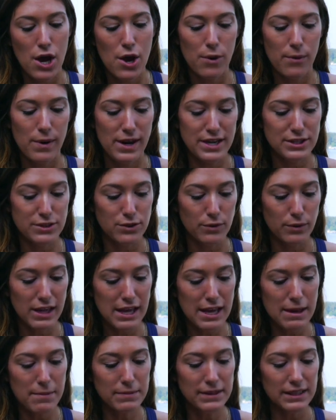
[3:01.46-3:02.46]
right? So
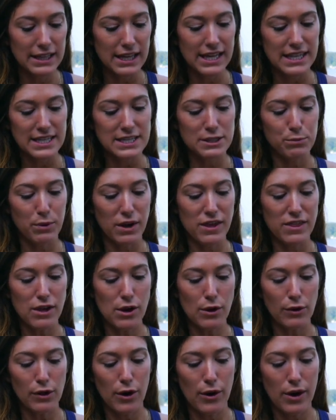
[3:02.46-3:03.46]
keep clean, spray the
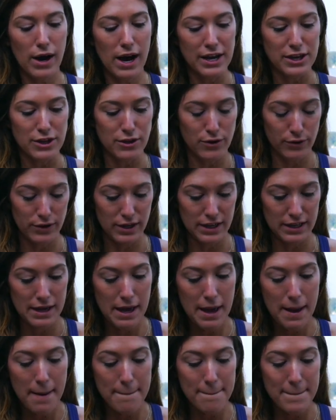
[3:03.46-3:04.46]
YOLOHA Yoga
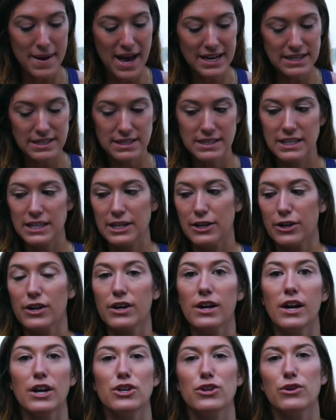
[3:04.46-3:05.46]
Mat
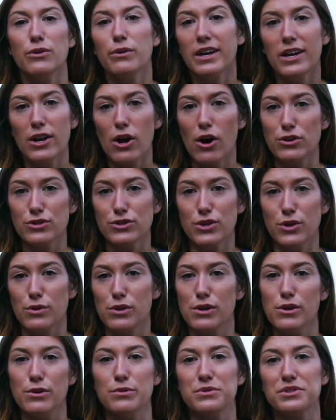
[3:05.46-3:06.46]
Cleaner. You can also
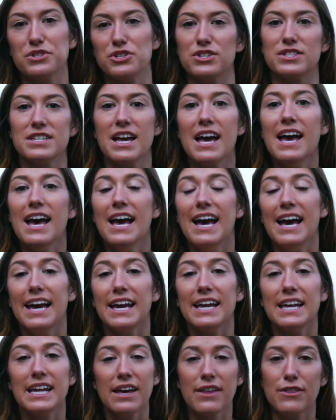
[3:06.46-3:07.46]
use just
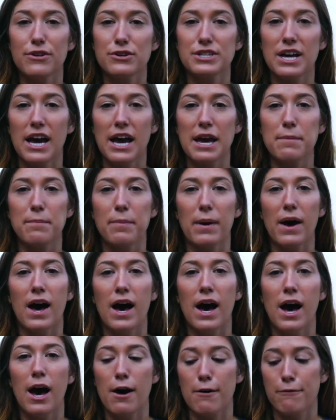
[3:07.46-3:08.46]
any other type
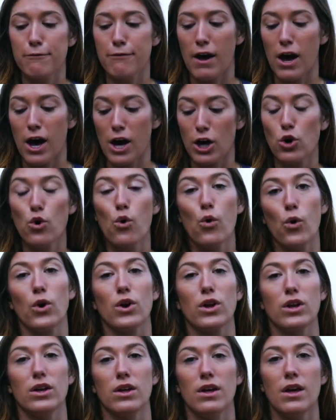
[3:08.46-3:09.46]
of
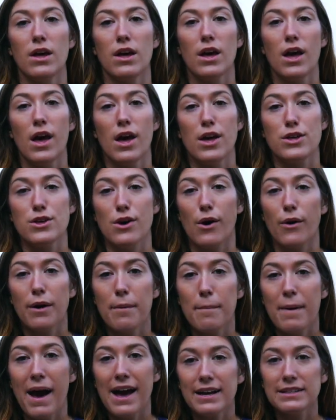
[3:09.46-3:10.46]
cork yoga
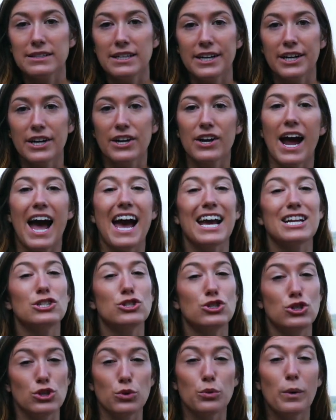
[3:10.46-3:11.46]
mat cleaner. I
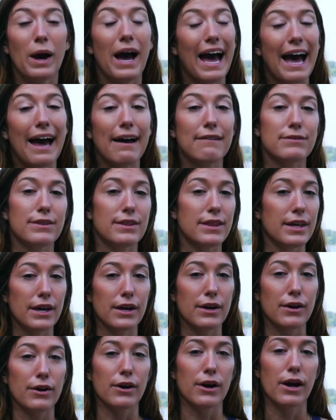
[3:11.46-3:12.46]
do have
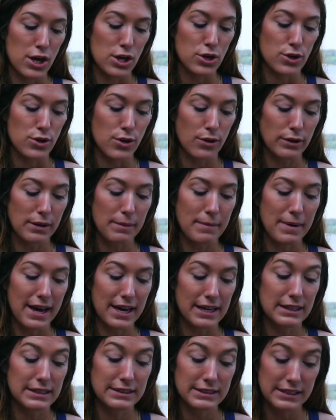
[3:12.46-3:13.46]
their yoga
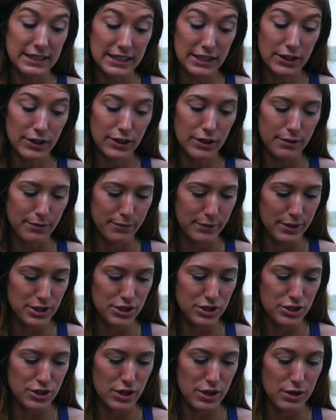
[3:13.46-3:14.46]
mat cleaner,
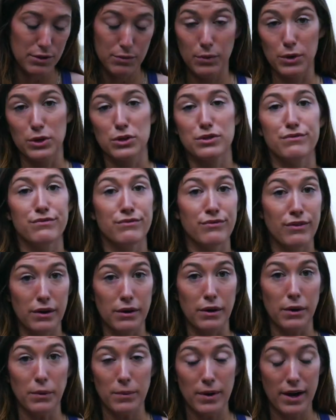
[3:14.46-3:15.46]
which it works
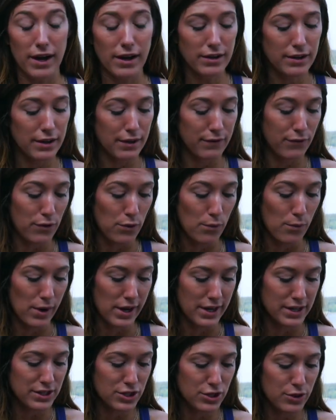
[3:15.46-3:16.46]
very well if you
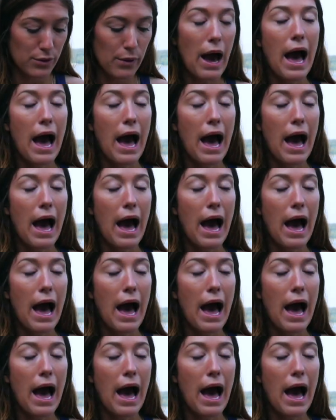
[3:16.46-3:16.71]
want to,